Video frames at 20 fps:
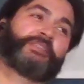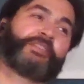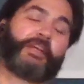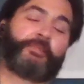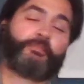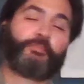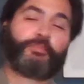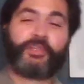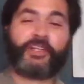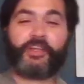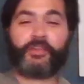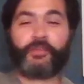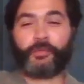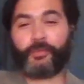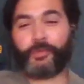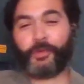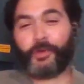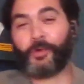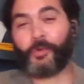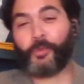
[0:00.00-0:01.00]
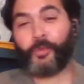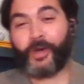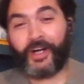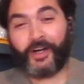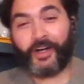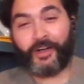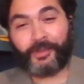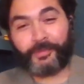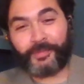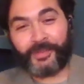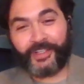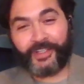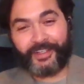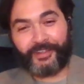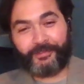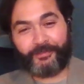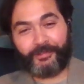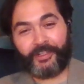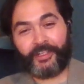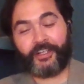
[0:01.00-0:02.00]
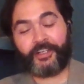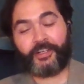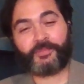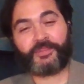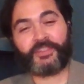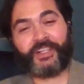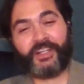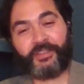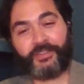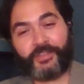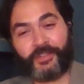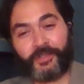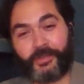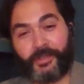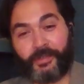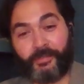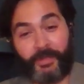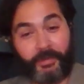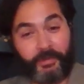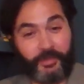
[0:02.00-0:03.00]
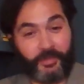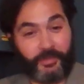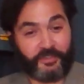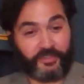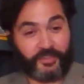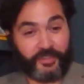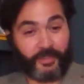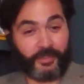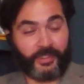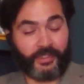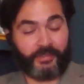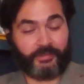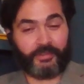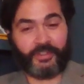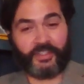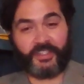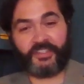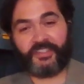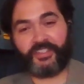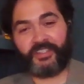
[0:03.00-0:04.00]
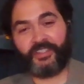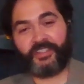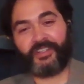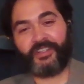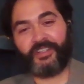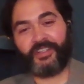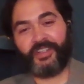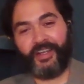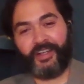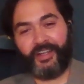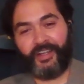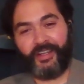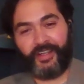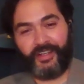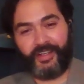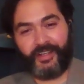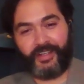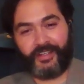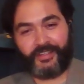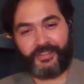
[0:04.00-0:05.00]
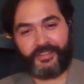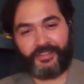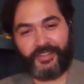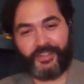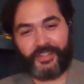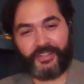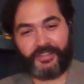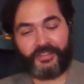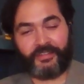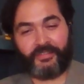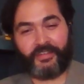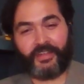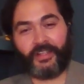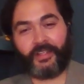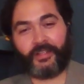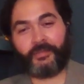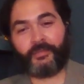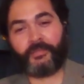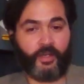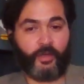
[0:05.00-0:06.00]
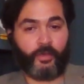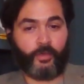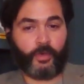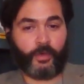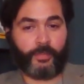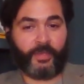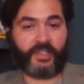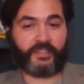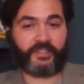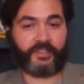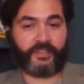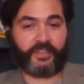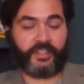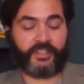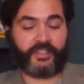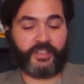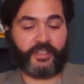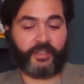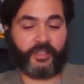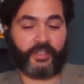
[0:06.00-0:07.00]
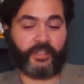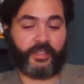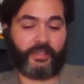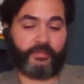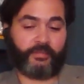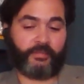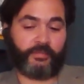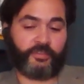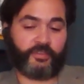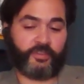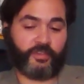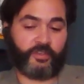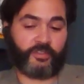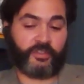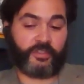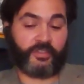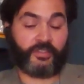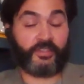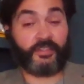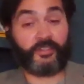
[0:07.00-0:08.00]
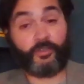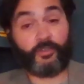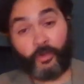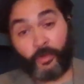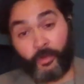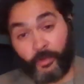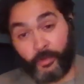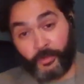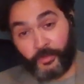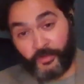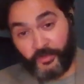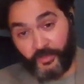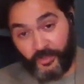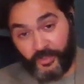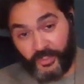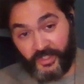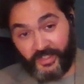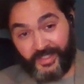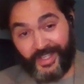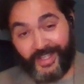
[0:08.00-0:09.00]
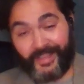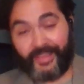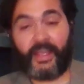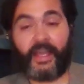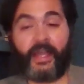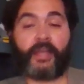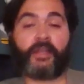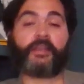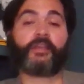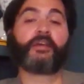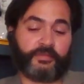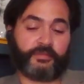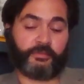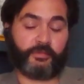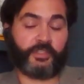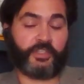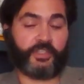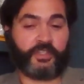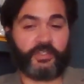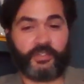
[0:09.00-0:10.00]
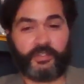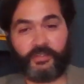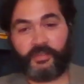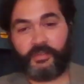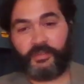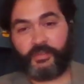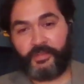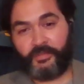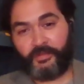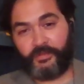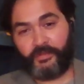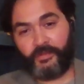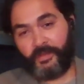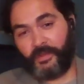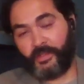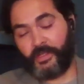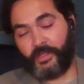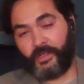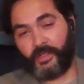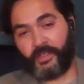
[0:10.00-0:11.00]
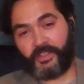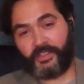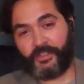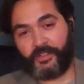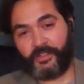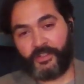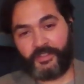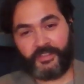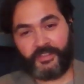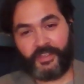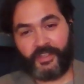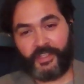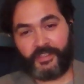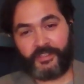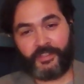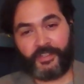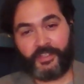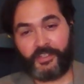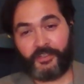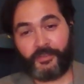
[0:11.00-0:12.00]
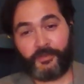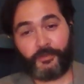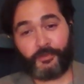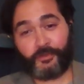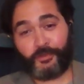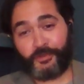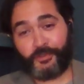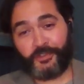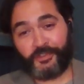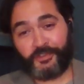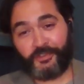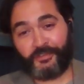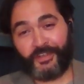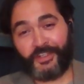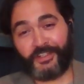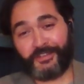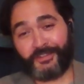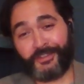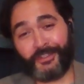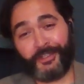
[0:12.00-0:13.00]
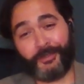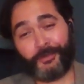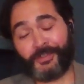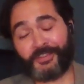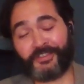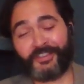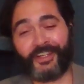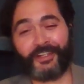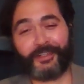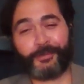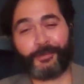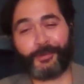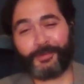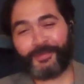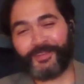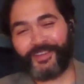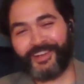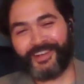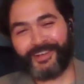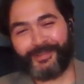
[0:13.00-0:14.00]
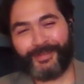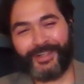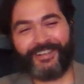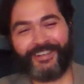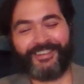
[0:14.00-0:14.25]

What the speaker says: they play the role well, but when it comes down to it, maybe their skill level isn't as developed. We're basically telling surgeons, neurosurgeons at that, which if I could say that to any neurosurgeon space and they know exactly what I'm talking